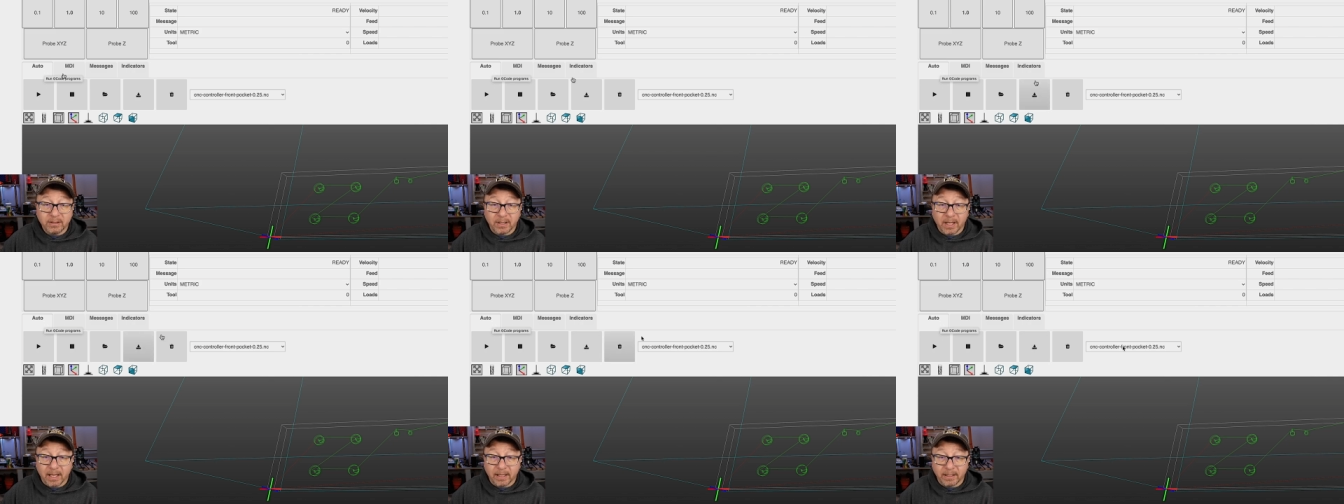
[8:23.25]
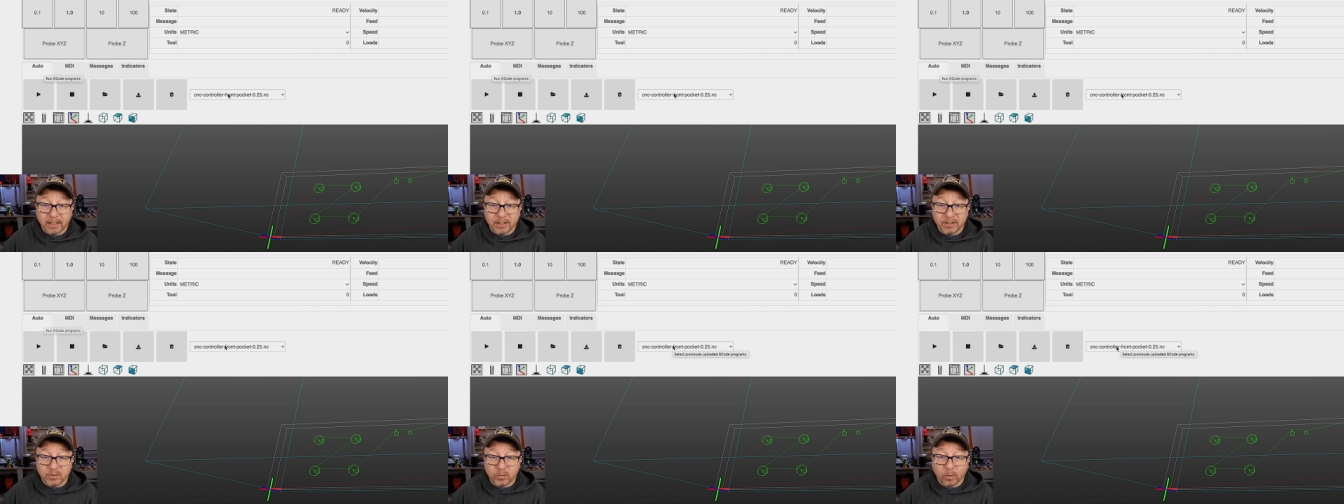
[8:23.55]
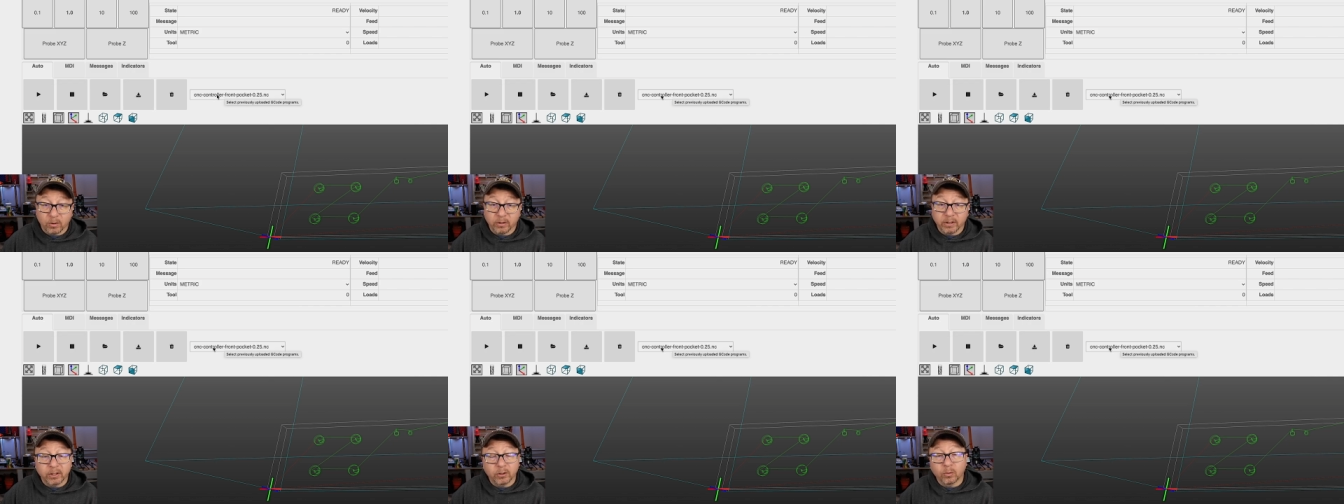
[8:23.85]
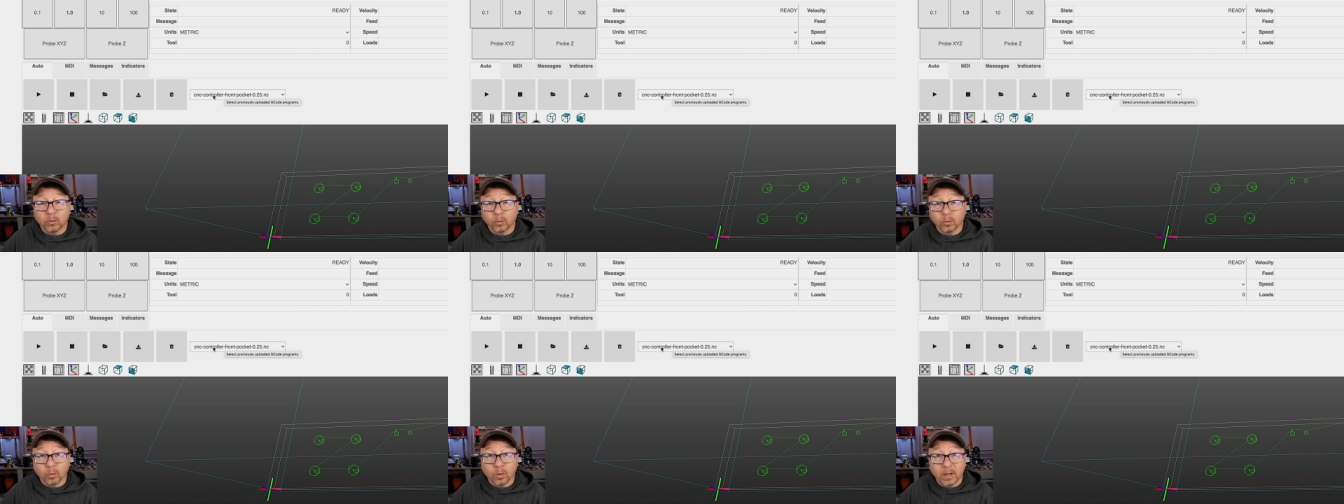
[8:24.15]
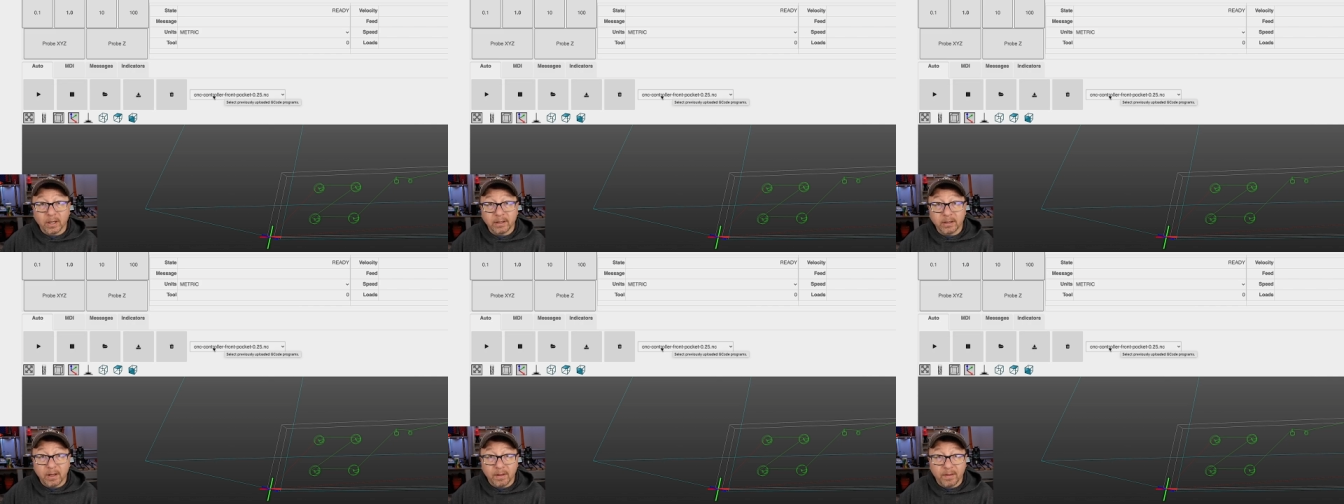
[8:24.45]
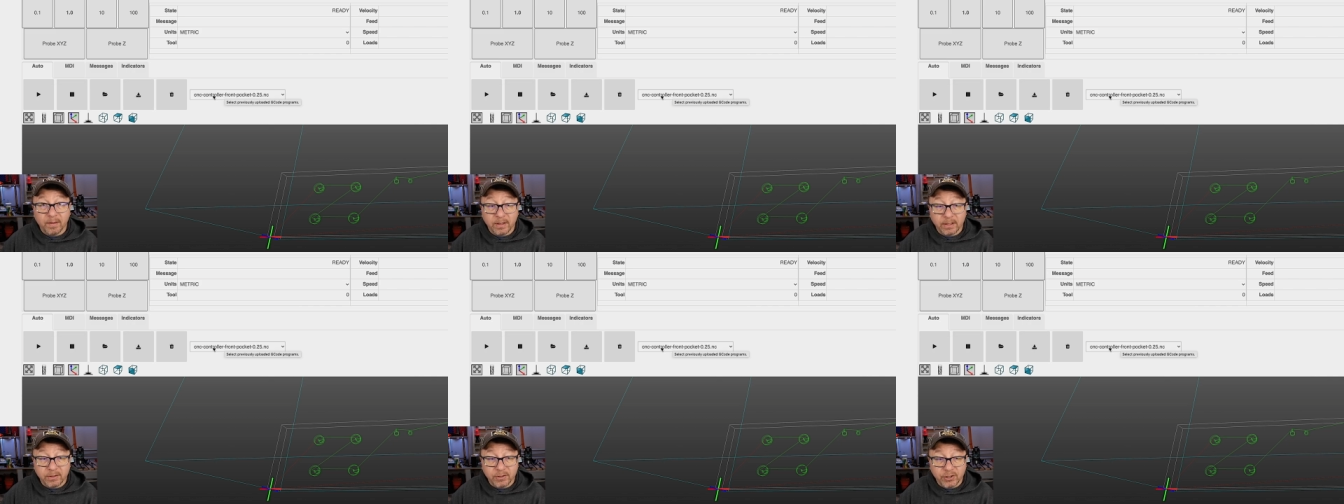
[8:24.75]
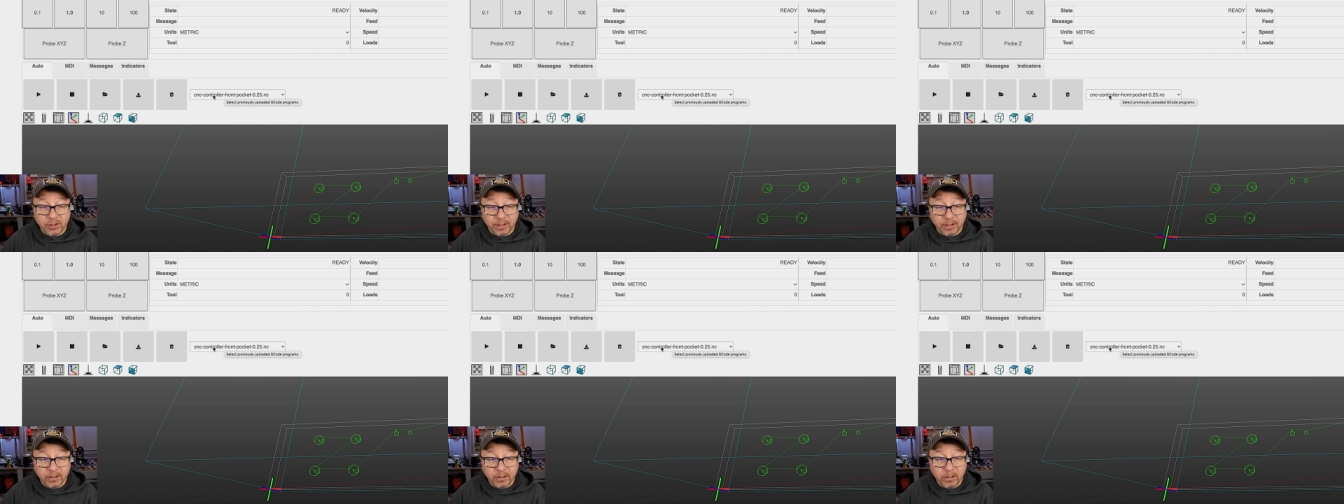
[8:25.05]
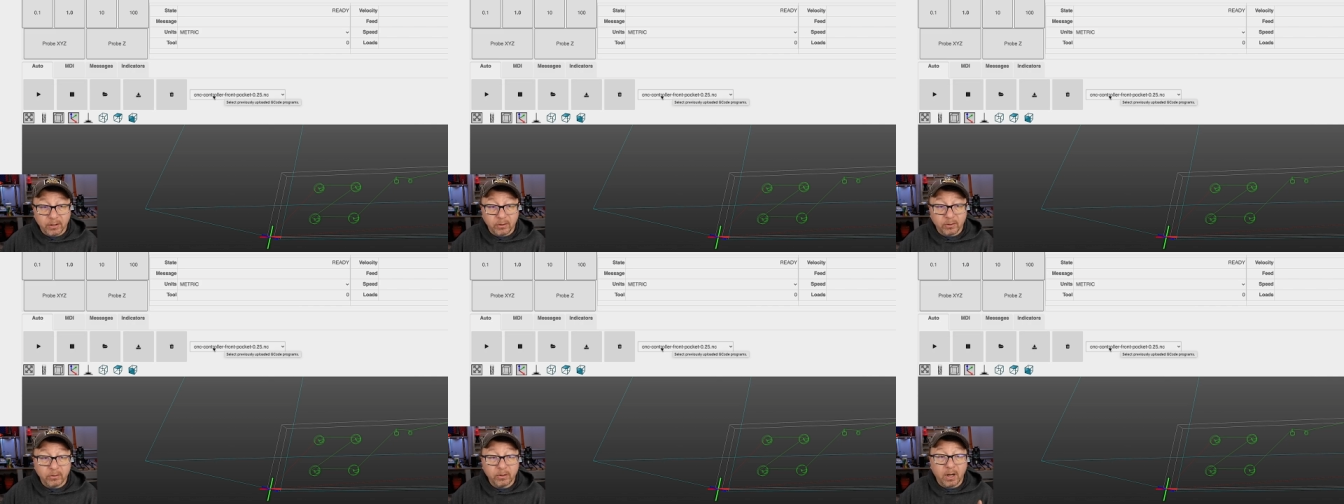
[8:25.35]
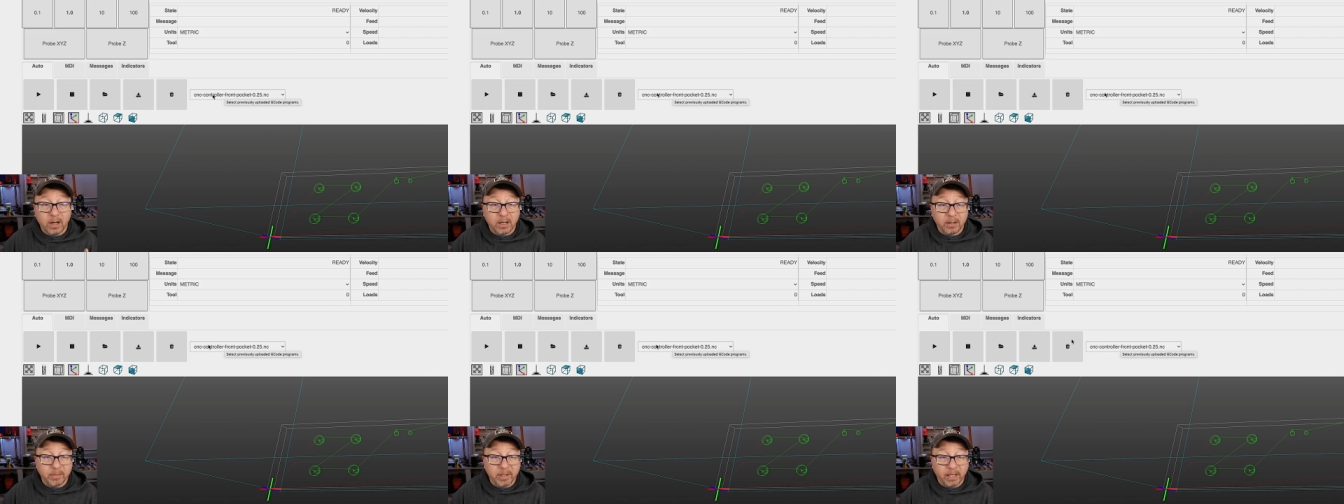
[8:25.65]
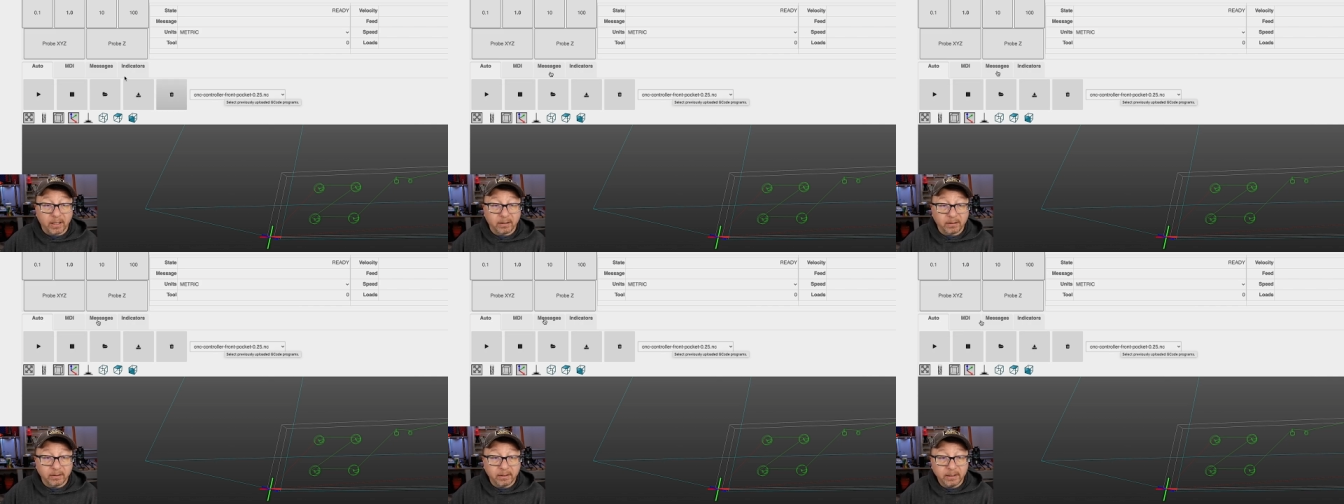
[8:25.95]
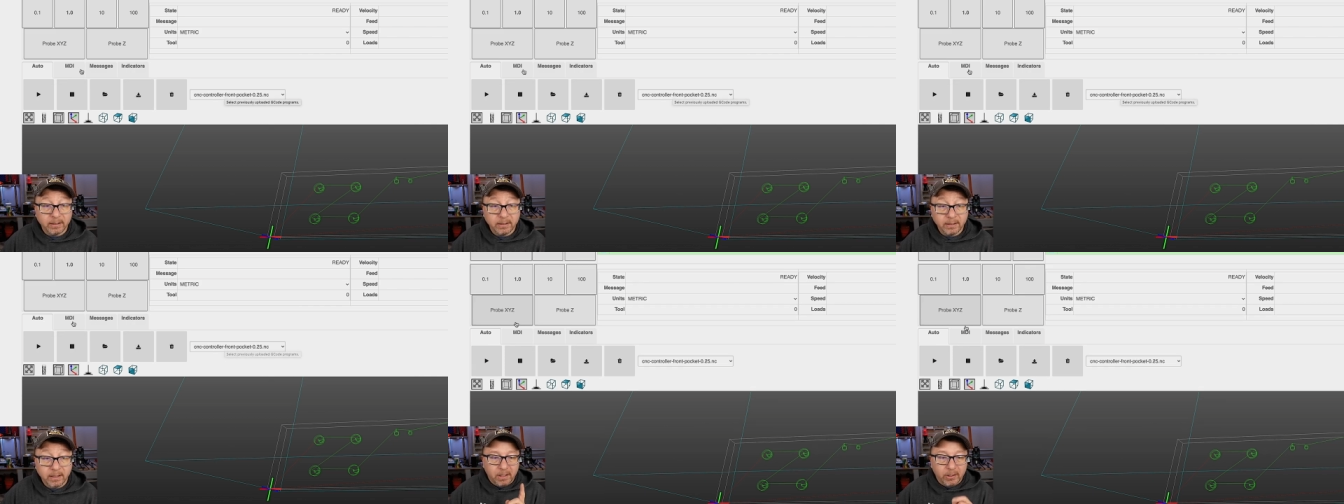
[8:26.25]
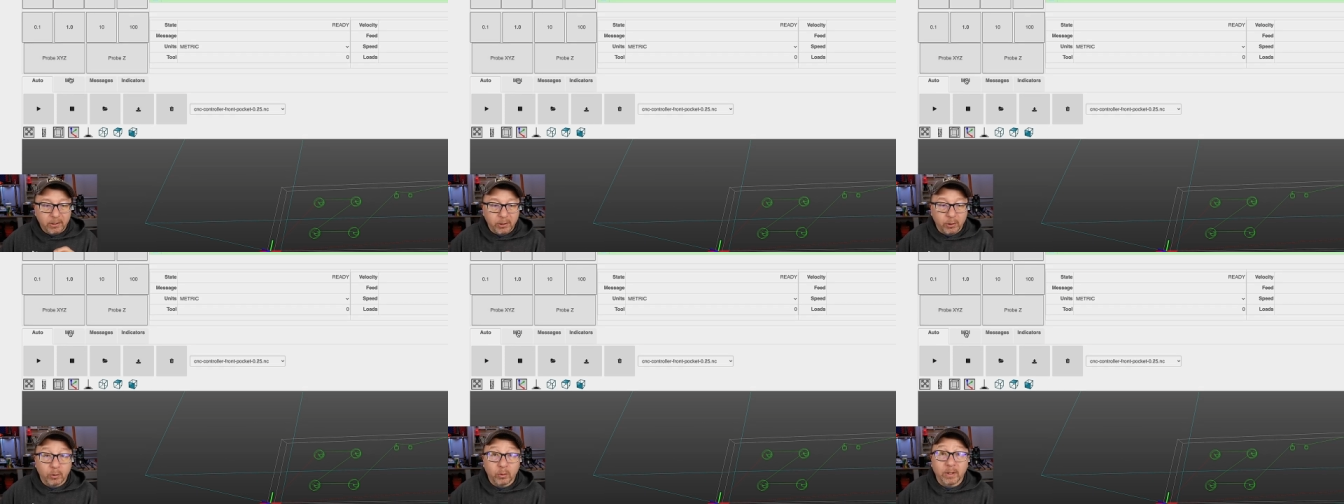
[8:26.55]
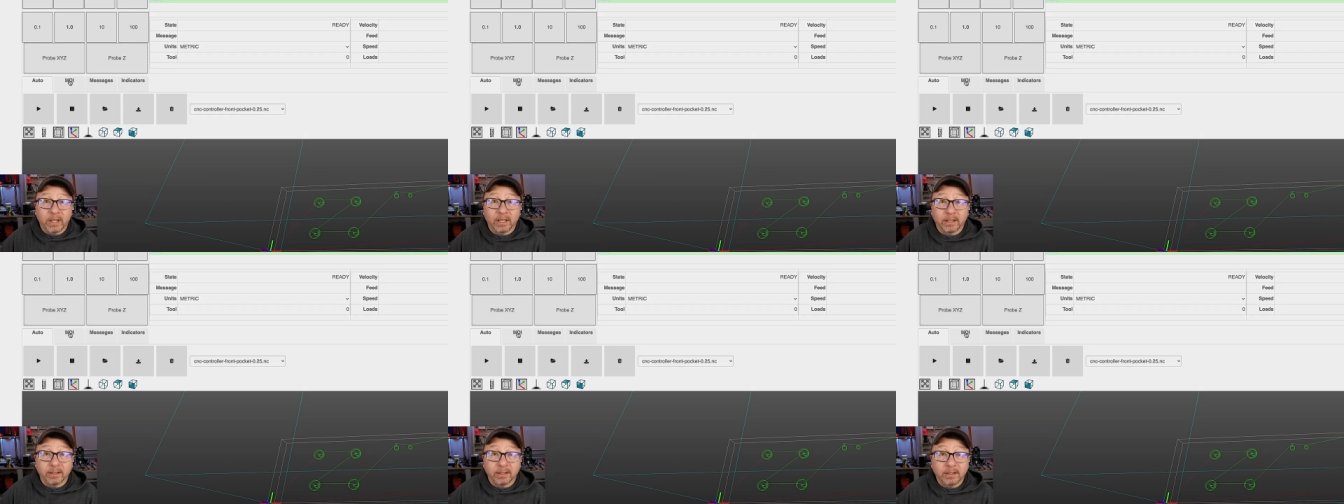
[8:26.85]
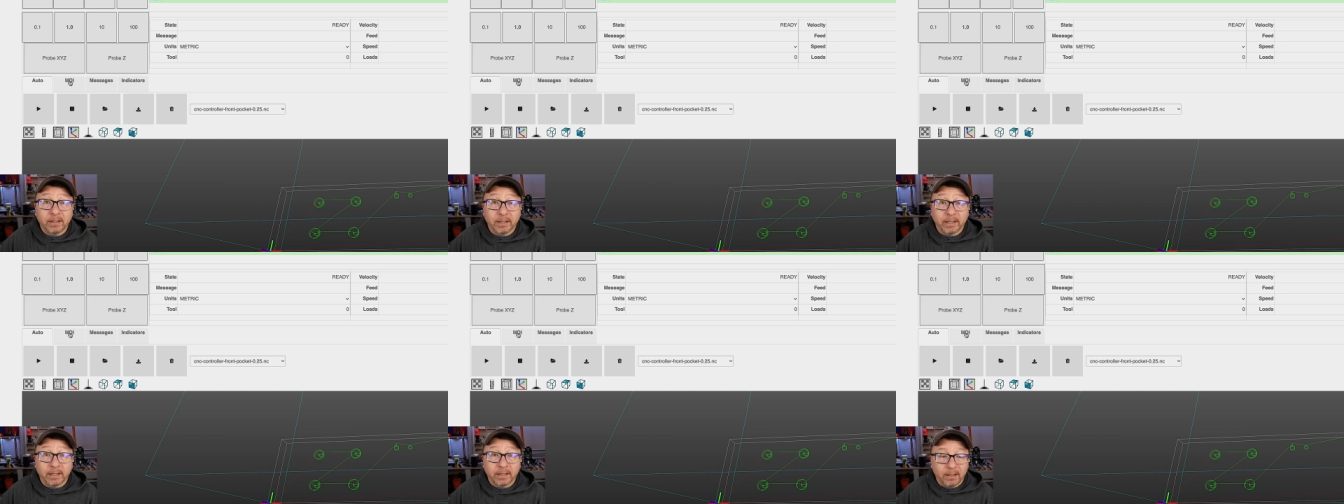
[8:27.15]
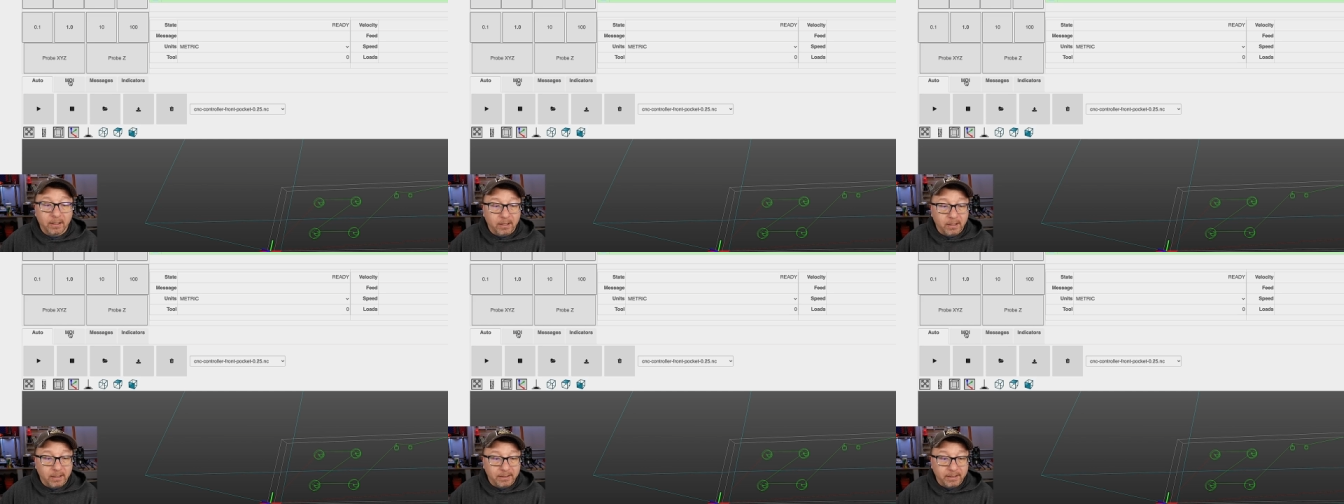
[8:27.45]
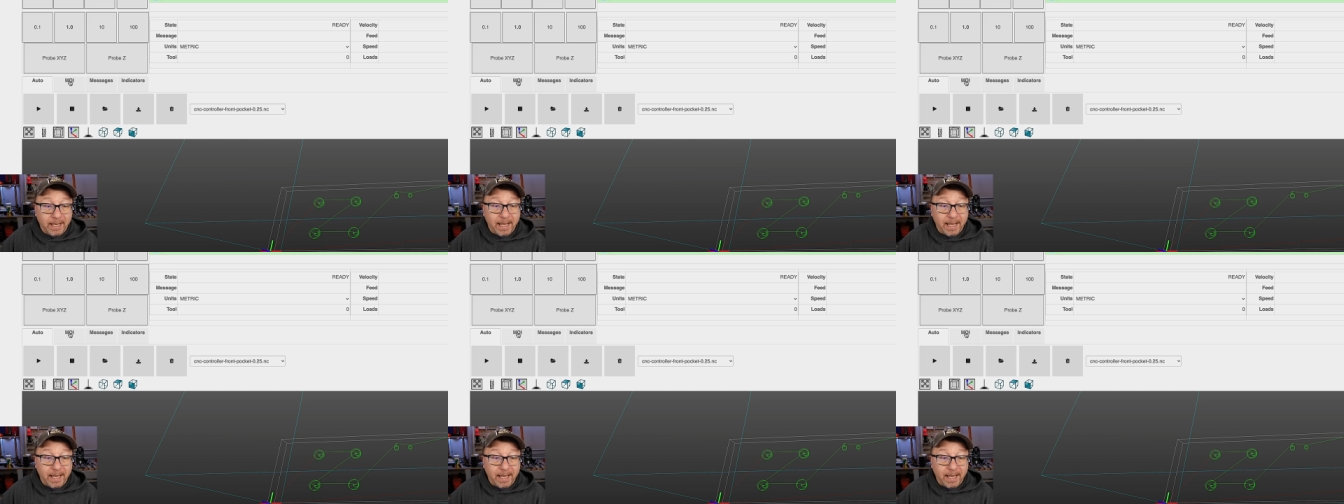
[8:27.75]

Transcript: That is where it'll run the G code automatically. You can click on